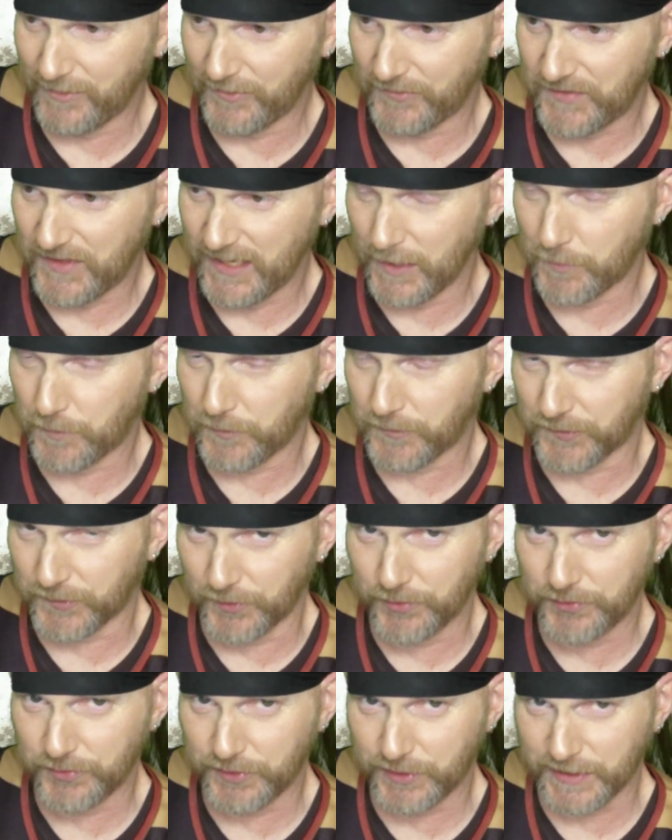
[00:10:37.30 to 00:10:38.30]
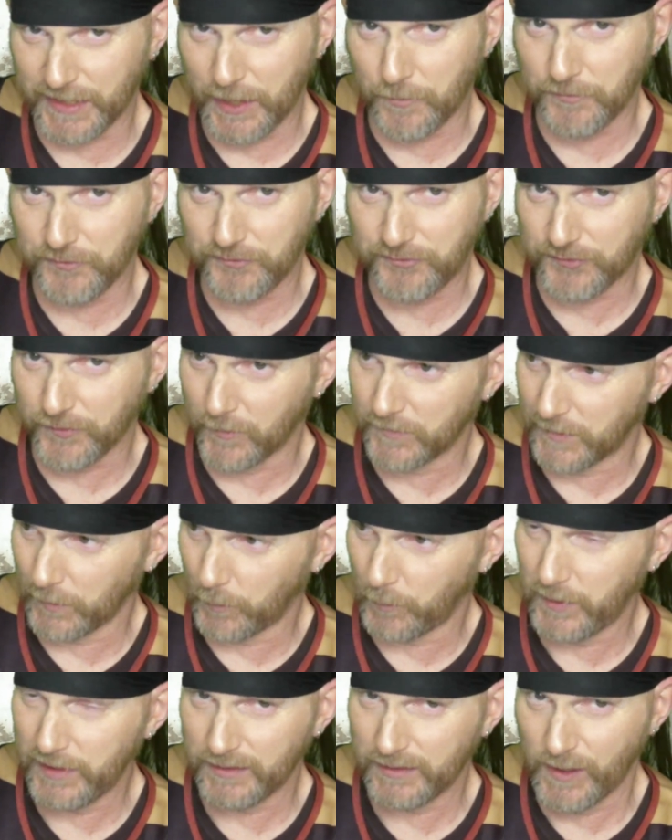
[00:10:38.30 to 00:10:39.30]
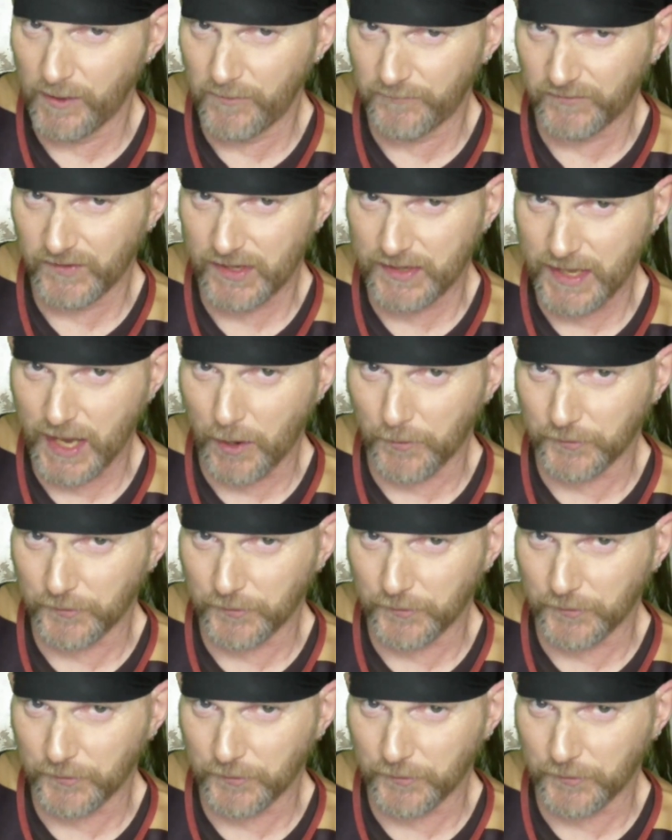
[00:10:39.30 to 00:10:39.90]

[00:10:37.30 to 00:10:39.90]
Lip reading: is the absurd clown show that we live in now.